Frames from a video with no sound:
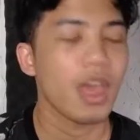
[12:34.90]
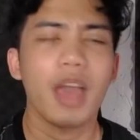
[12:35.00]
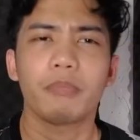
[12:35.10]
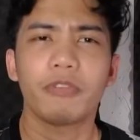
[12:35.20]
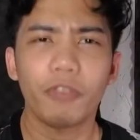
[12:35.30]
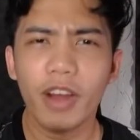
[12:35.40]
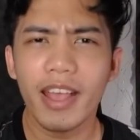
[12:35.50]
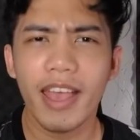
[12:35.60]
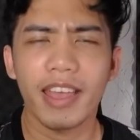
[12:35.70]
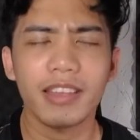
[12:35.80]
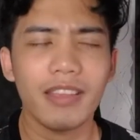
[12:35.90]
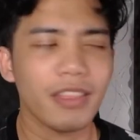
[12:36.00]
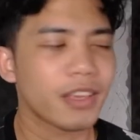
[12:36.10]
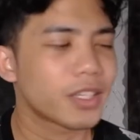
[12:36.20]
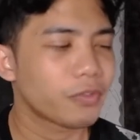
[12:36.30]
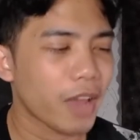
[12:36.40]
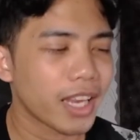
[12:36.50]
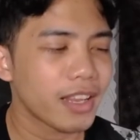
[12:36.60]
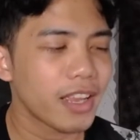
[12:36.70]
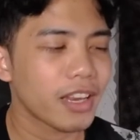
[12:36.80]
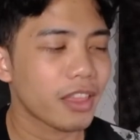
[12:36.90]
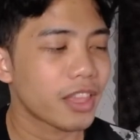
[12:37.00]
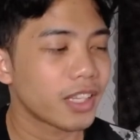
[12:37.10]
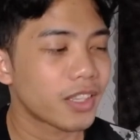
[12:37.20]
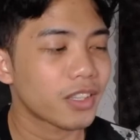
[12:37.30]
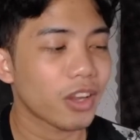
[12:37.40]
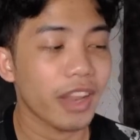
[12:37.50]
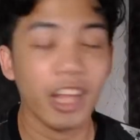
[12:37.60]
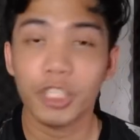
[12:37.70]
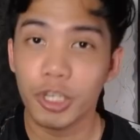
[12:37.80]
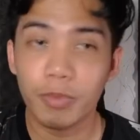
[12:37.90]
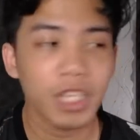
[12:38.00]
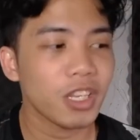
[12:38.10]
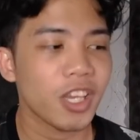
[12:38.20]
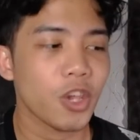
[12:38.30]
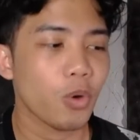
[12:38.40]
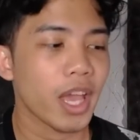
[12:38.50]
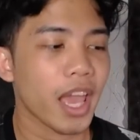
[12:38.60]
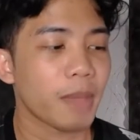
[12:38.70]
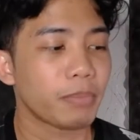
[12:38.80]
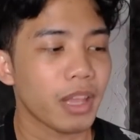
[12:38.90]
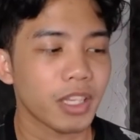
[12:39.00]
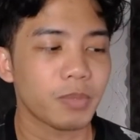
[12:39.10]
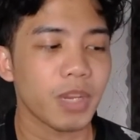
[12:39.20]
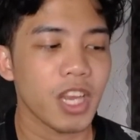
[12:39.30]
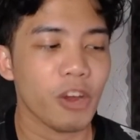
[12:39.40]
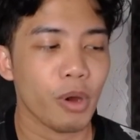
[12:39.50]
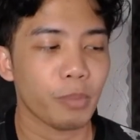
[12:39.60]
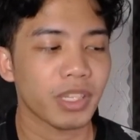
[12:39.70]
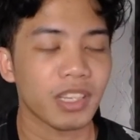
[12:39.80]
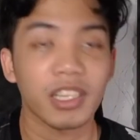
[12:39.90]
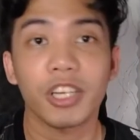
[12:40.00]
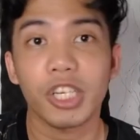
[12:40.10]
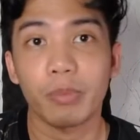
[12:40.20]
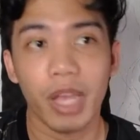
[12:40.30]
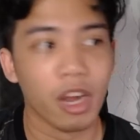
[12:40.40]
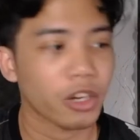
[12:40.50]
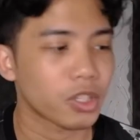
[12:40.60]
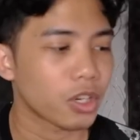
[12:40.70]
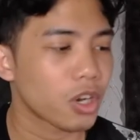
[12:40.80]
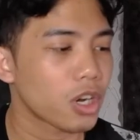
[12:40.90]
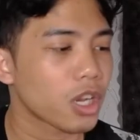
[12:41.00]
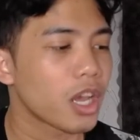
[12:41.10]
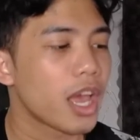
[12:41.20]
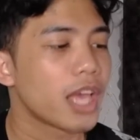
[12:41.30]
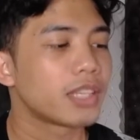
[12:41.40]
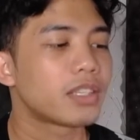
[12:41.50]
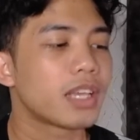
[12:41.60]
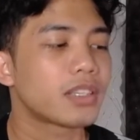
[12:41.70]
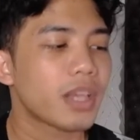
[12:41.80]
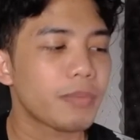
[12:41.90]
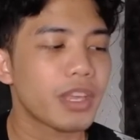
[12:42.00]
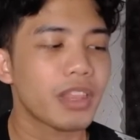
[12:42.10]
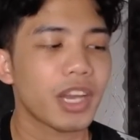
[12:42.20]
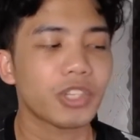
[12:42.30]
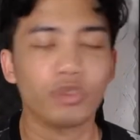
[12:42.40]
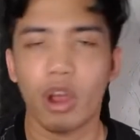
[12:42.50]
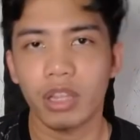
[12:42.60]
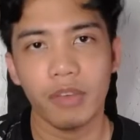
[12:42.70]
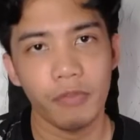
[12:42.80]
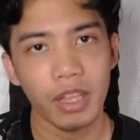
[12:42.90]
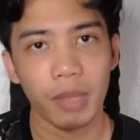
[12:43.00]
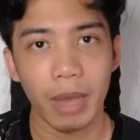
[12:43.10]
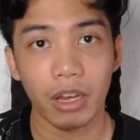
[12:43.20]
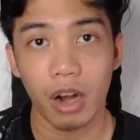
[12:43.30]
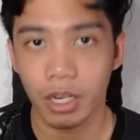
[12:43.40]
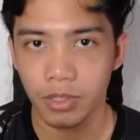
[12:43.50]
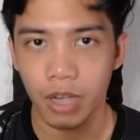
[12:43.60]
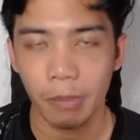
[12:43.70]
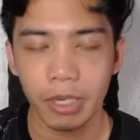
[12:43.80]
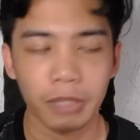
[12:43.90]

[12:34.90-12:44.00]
Before I end, this finding in a thesis on LGBTQIA plus media representation by Carson Cook says something that I strongly feel about Heartstopper.